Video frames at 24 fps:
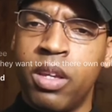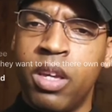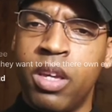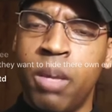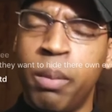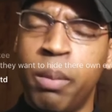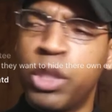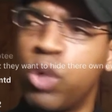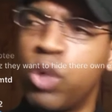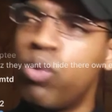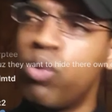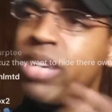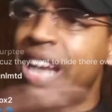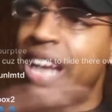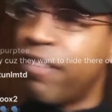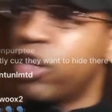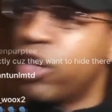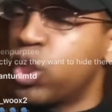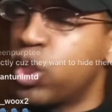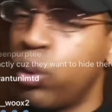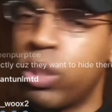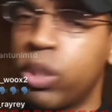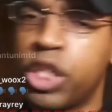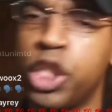But you never
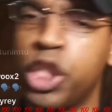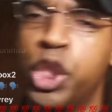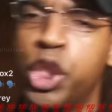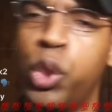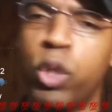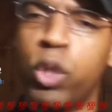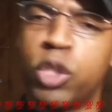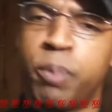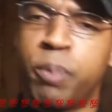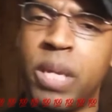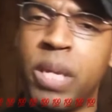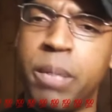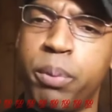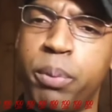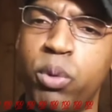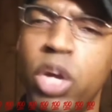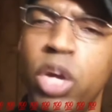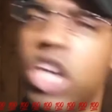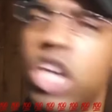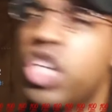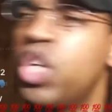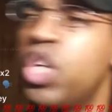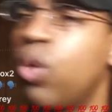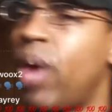do it to Jewish people.
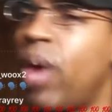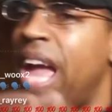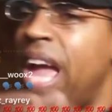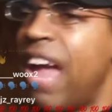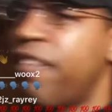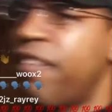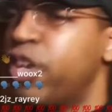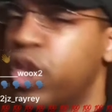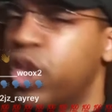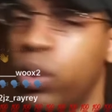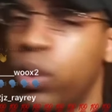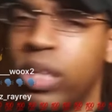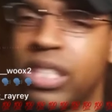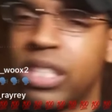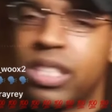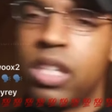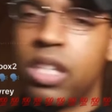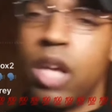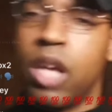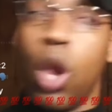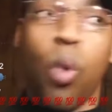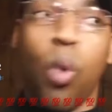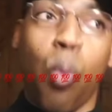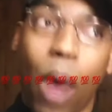You don't ever do this
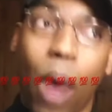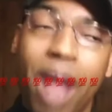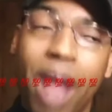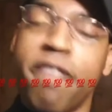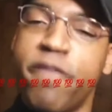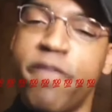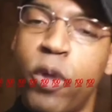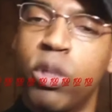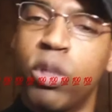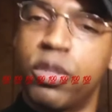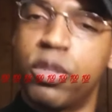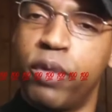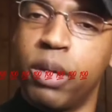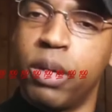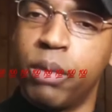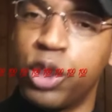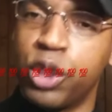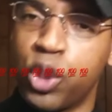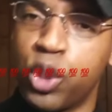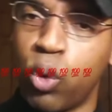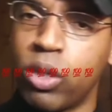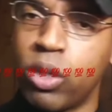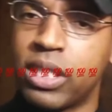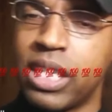to white folks for the
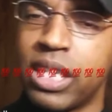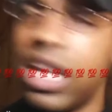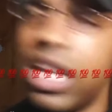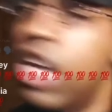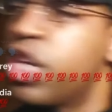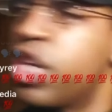majority.